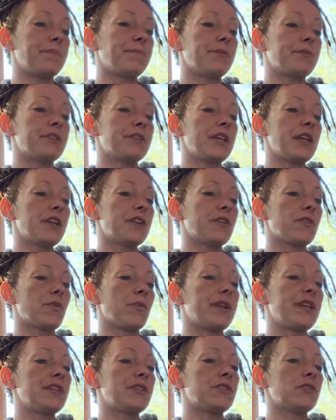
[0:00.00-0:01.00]
in particular
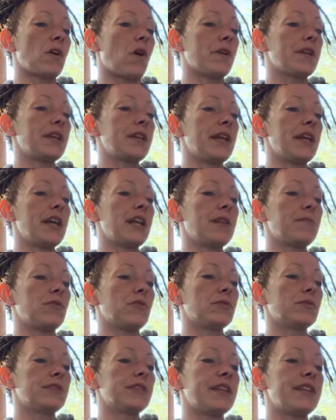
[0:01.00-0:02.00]
when he saw it in
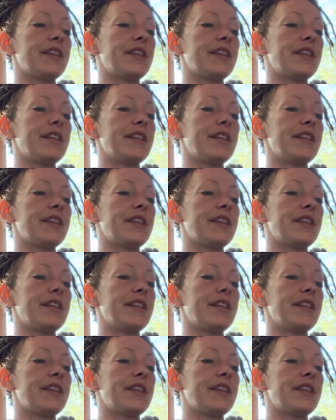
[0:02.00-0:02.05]
animals.